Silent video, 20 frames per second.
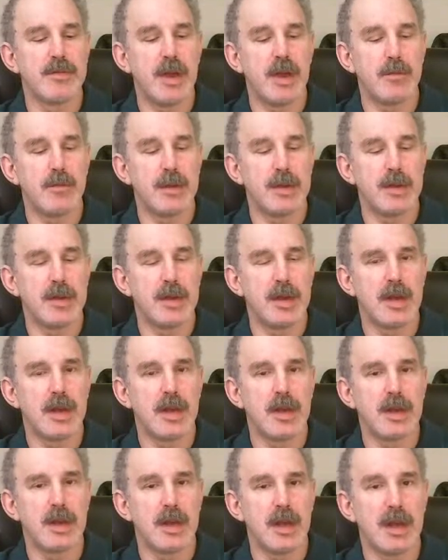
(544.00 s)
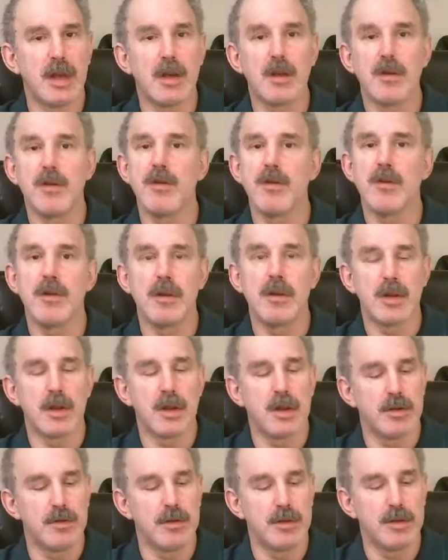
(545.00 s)
of appetite, alcohol
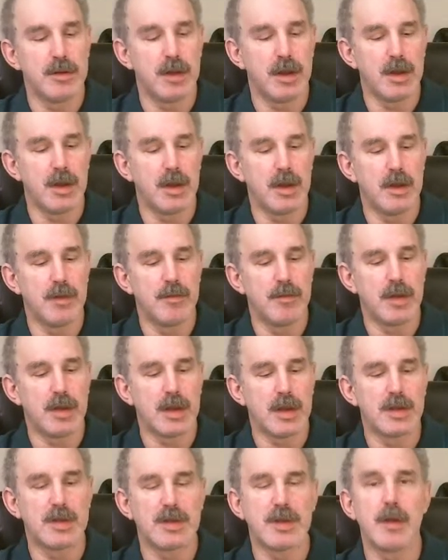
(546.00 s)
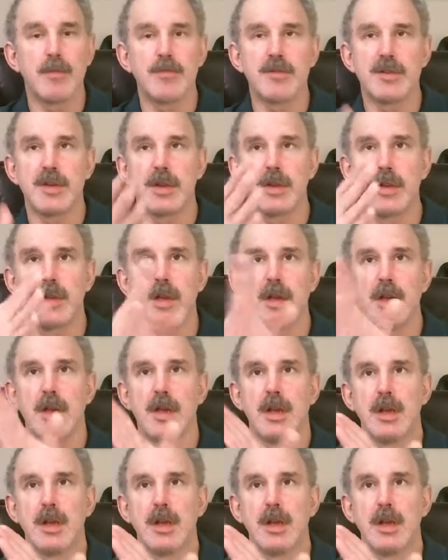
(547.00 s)
and food consumption,